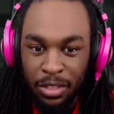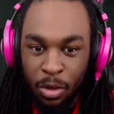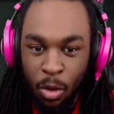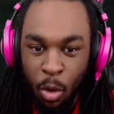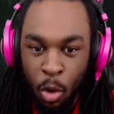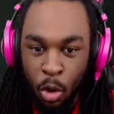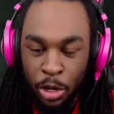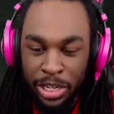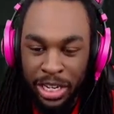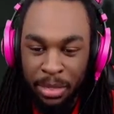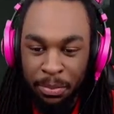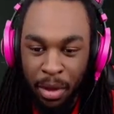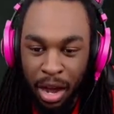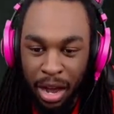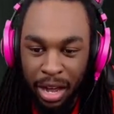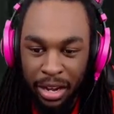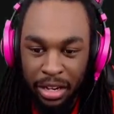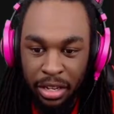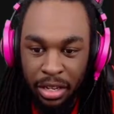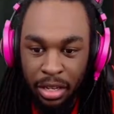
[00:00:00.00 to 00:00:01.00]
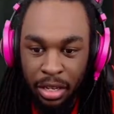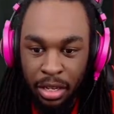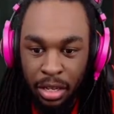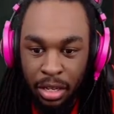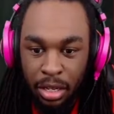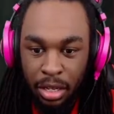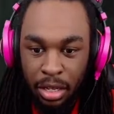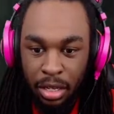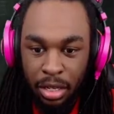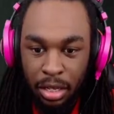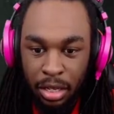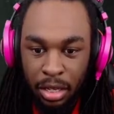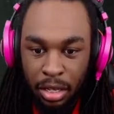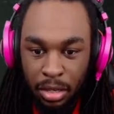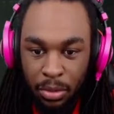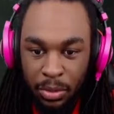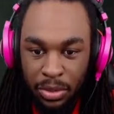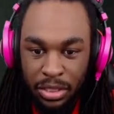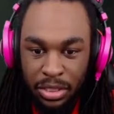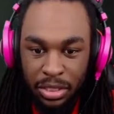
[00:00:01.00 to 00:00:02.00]
horny body.
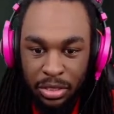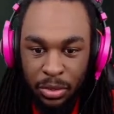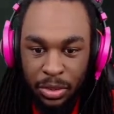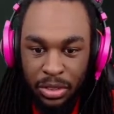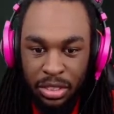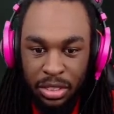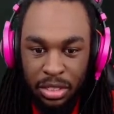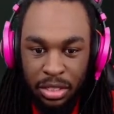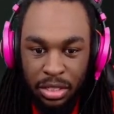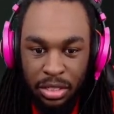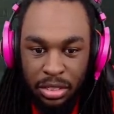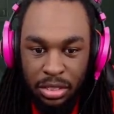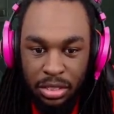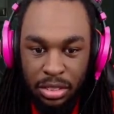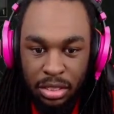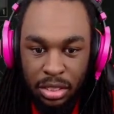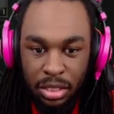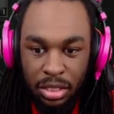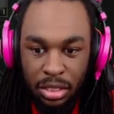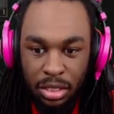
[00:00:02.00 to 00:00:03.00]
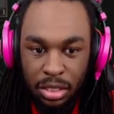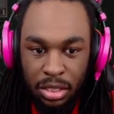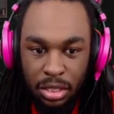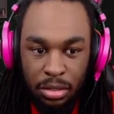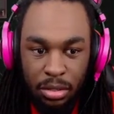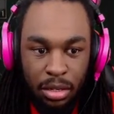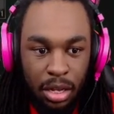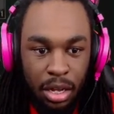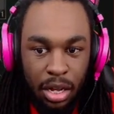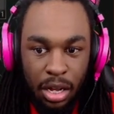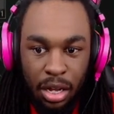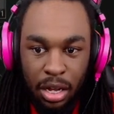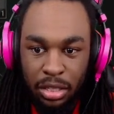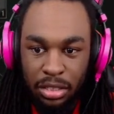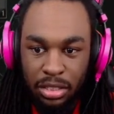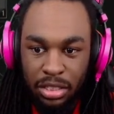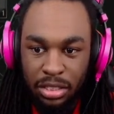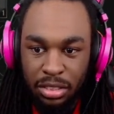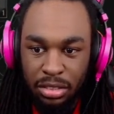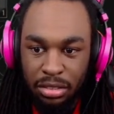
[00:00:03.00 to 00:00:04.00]
What's what's this? Uh,
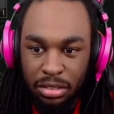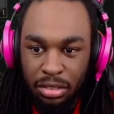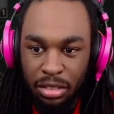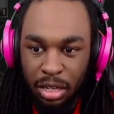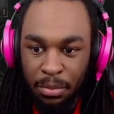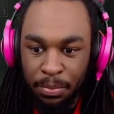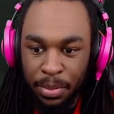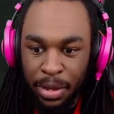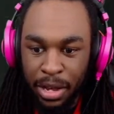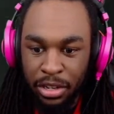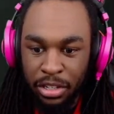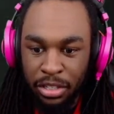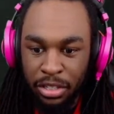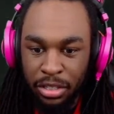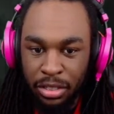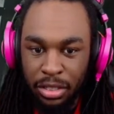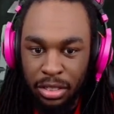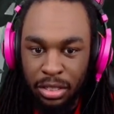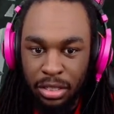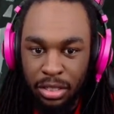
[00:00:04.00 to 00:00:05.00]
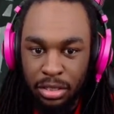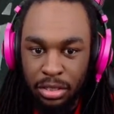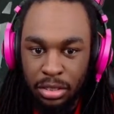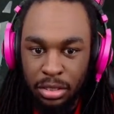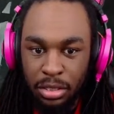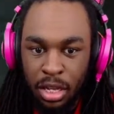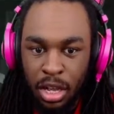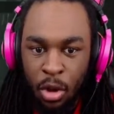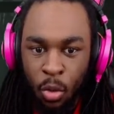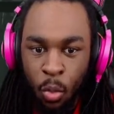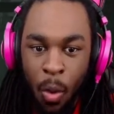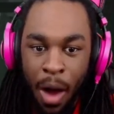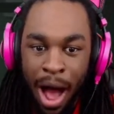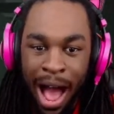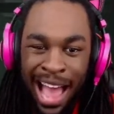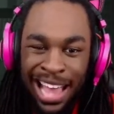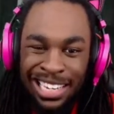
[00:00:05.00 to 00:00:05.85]
this gunpowder? Yes. Why